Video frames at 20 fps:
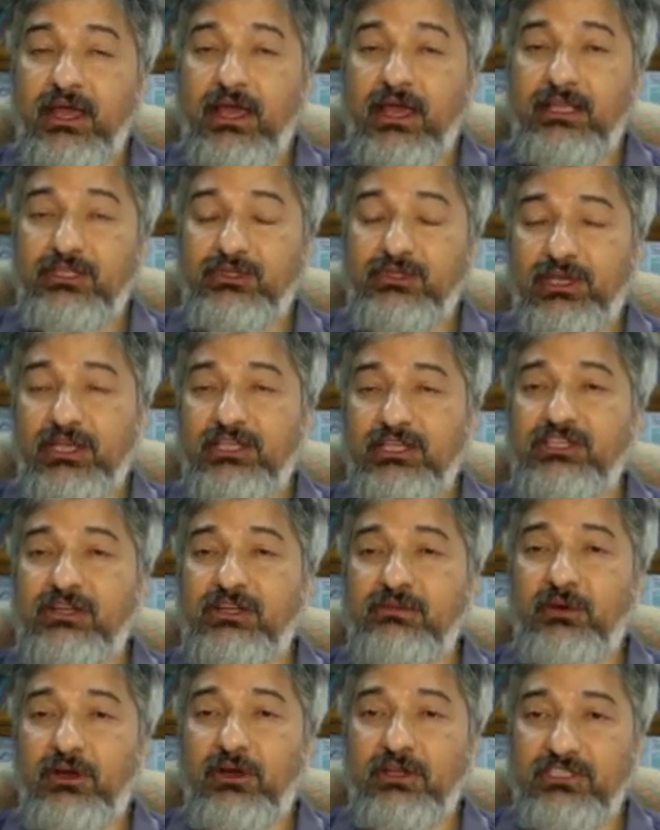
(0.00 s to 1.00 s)
educational
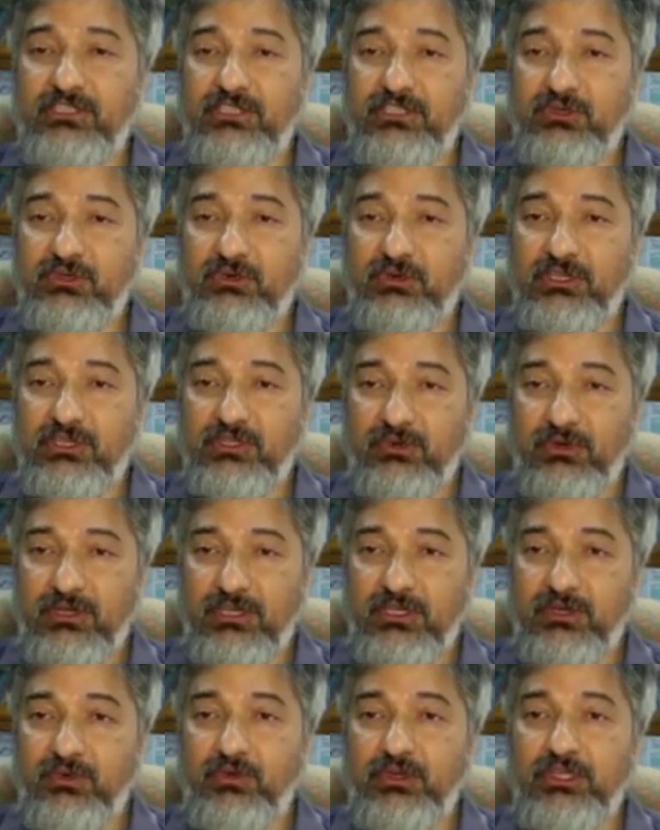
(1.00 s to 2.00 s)
policy
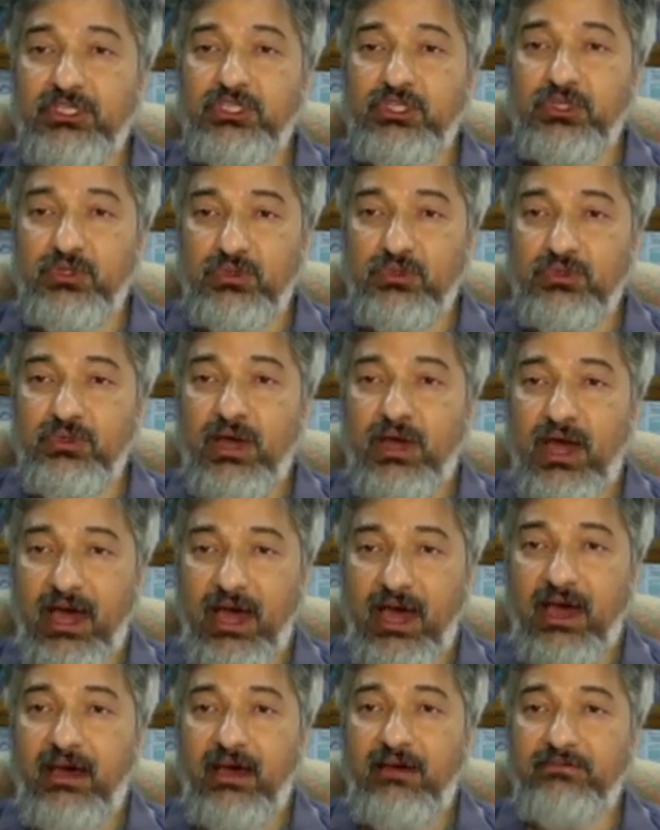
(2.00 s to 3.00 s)
2020, we do
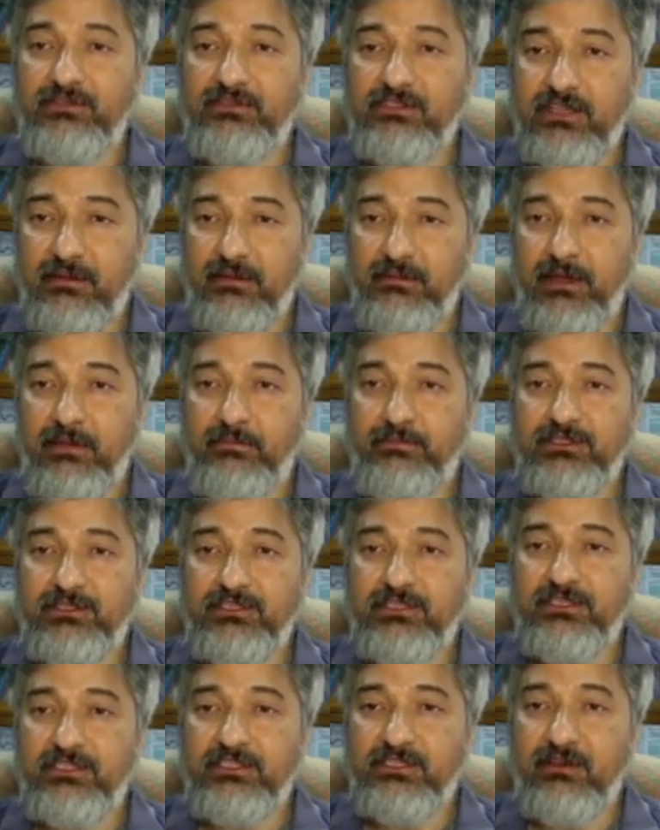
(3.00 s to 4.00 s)
have some
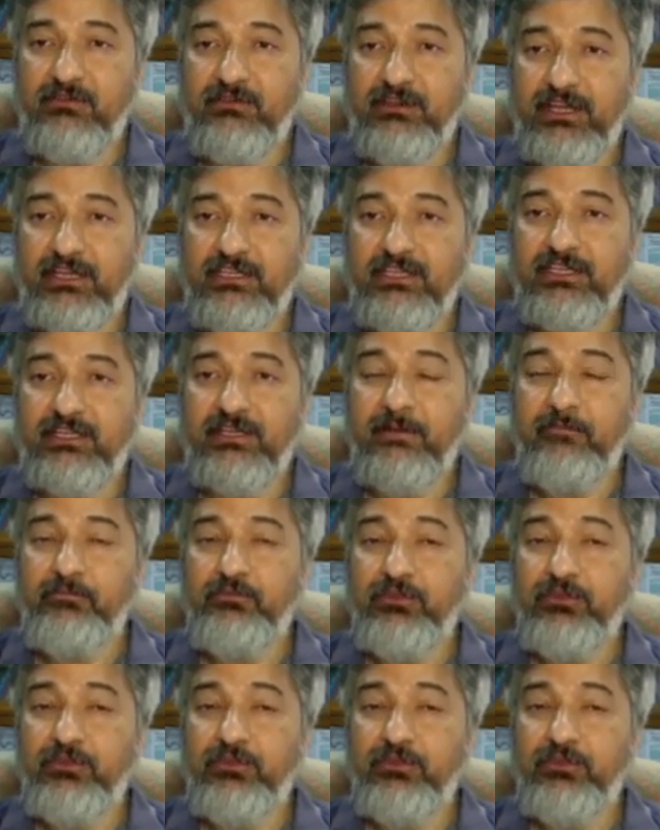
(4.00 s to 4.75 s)
emphasis of getting